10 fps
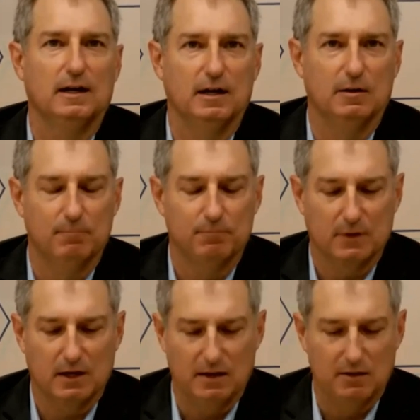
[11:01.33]

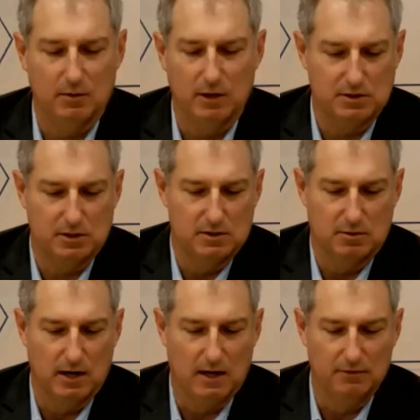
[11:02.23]
Um, and the question is
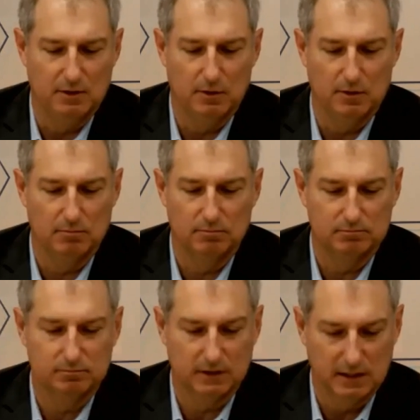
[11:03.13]
around, you know, with
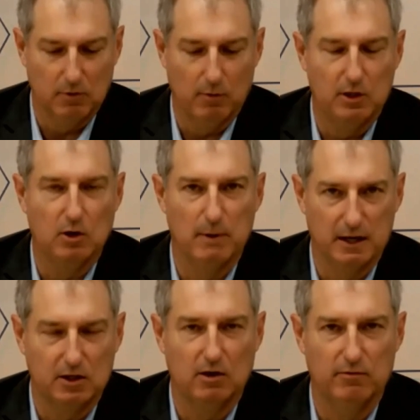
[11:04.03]
again, what we know
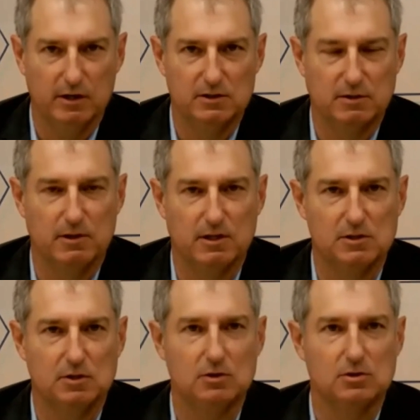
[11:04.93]
about COVID and some of the
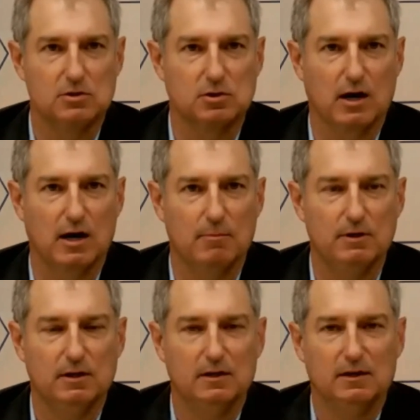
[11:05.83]
things you just
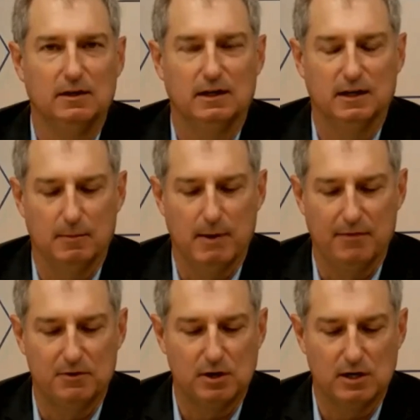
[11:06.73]
described uh,
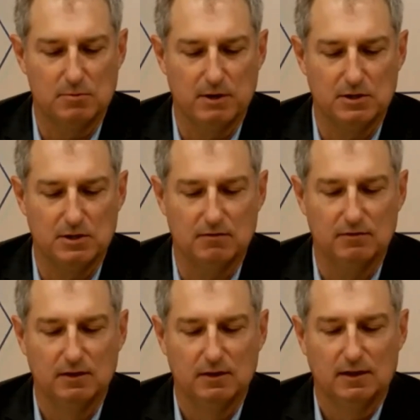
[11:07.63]
about the
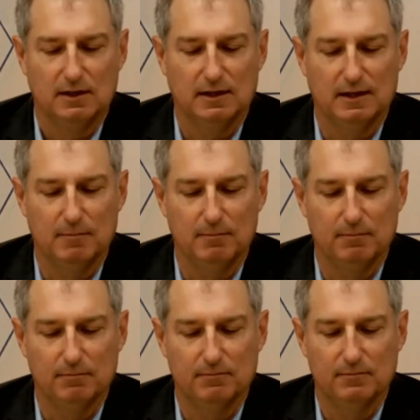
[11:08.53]
transmission. Um,